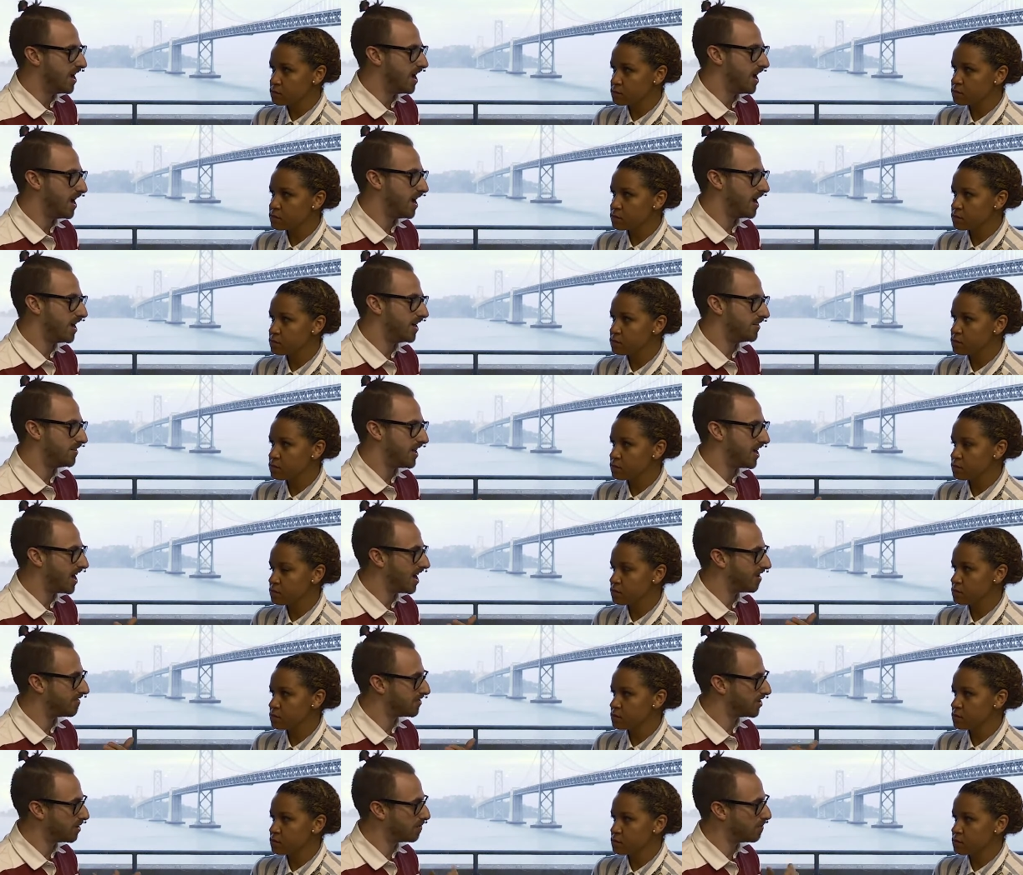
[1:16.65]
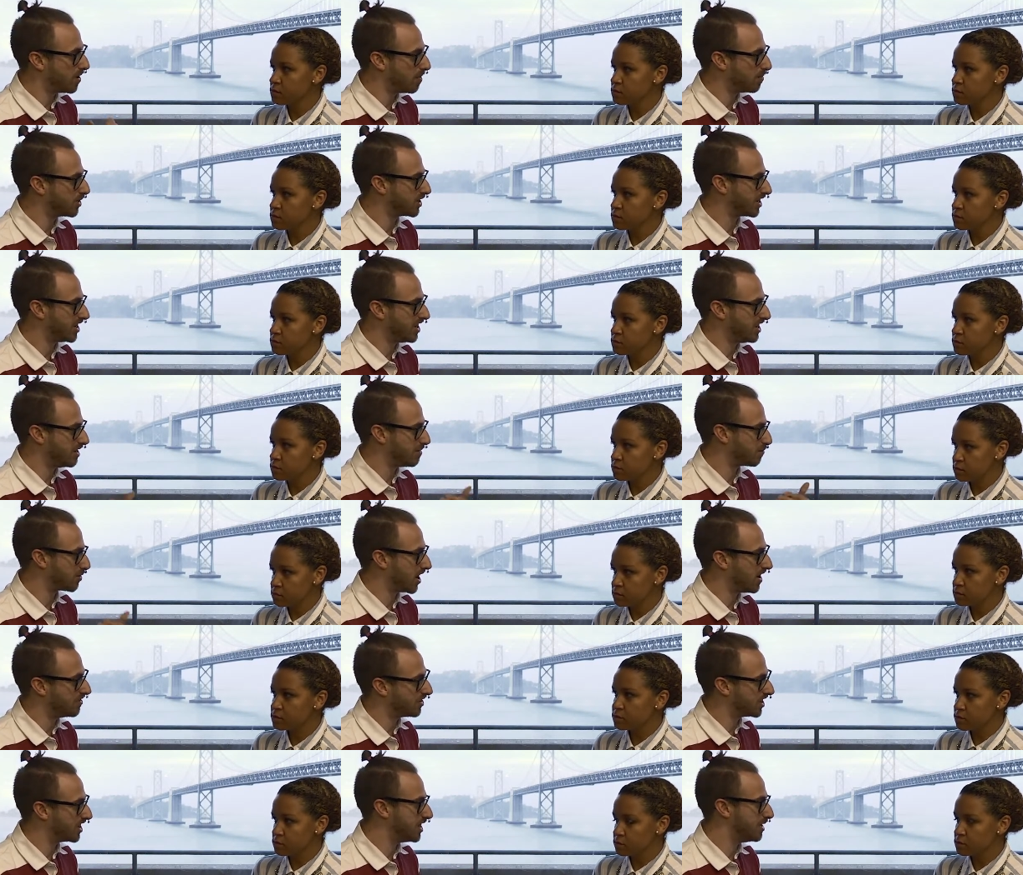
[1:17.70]
Speaker 1: and they have their public key and
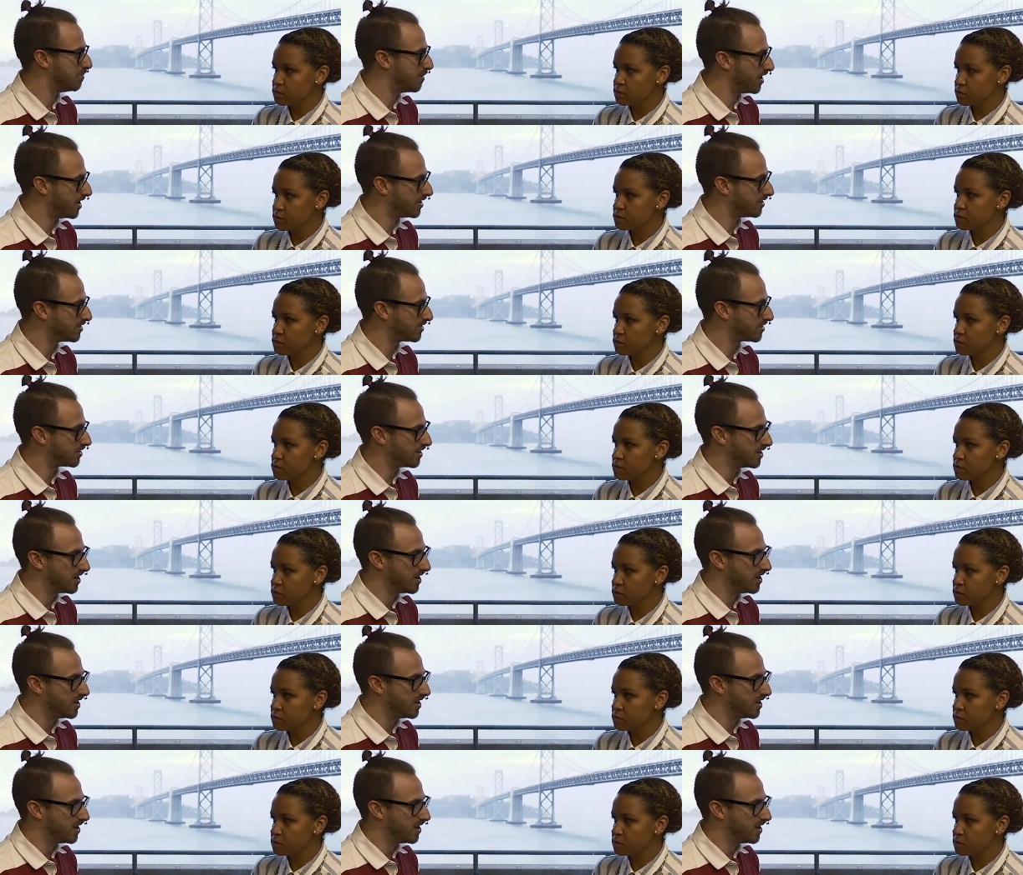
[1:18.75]
private key pairs,